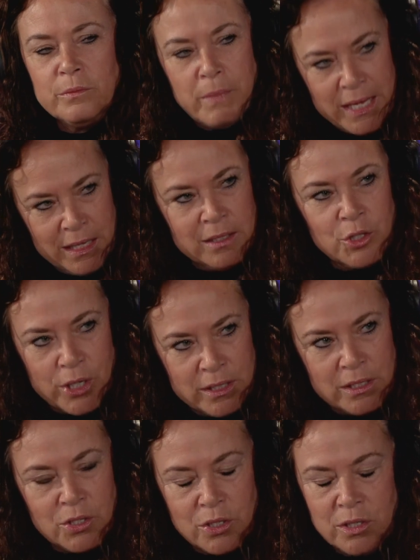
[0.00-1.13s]
making the
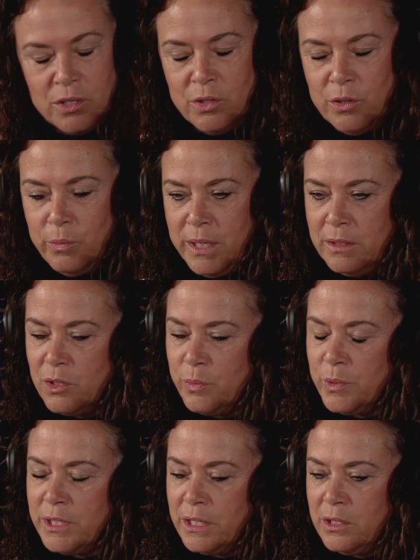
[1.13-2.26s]
transition to right. being the
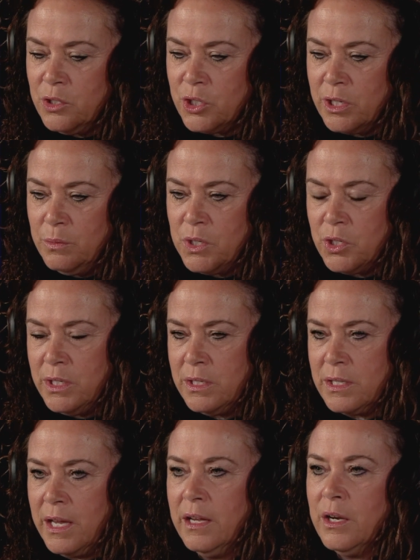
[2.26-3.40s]
superintendent in Shawnee Mission
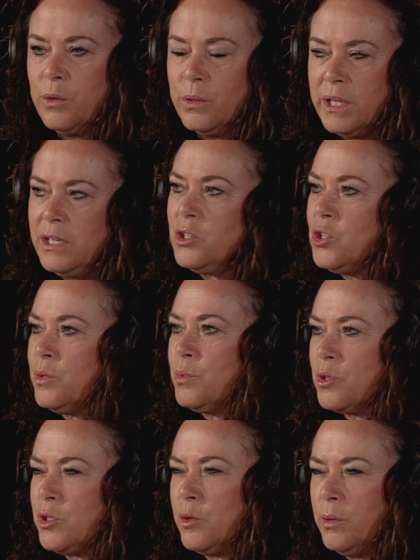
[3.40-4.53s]
is that relationships
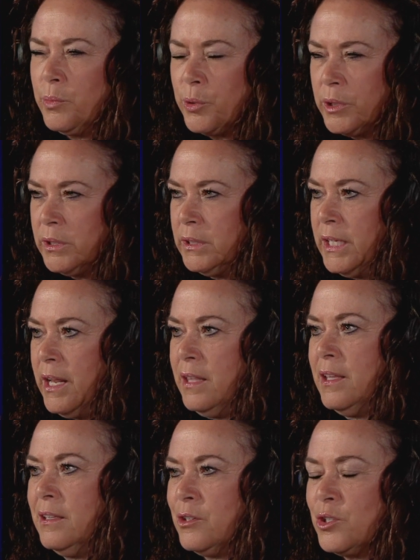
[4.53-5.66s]
are so important, and I
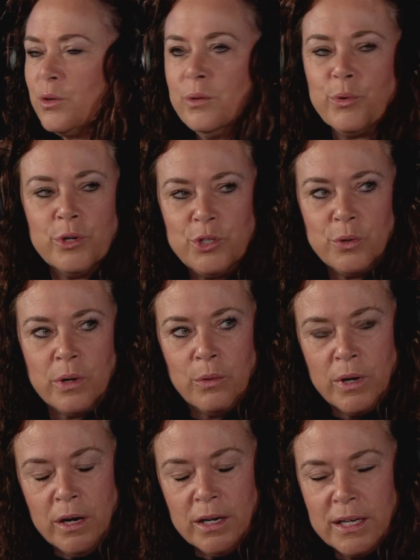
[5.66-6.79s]
think they're so important to our
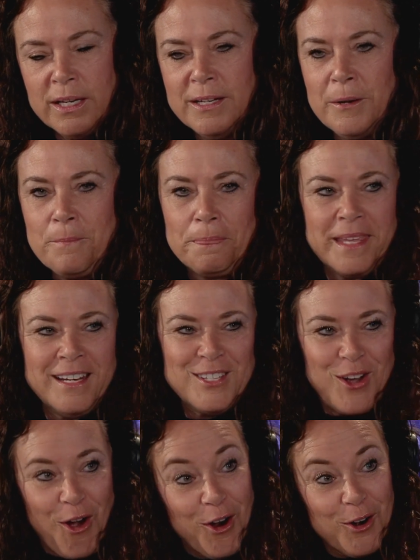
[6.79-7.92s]
work. And it's
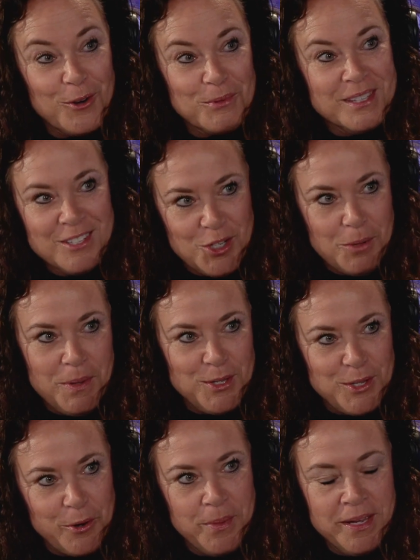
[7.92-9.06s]
hard when the right. ship is
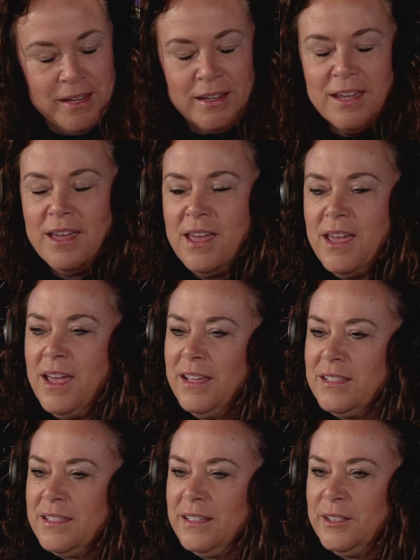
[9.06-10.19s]
so big. Mm-hmm.
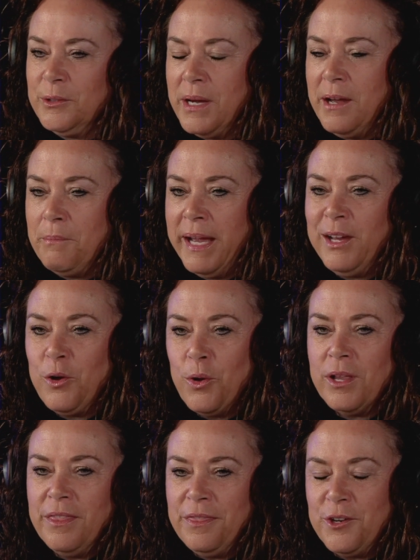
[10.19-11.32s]
And so, uh, my goal on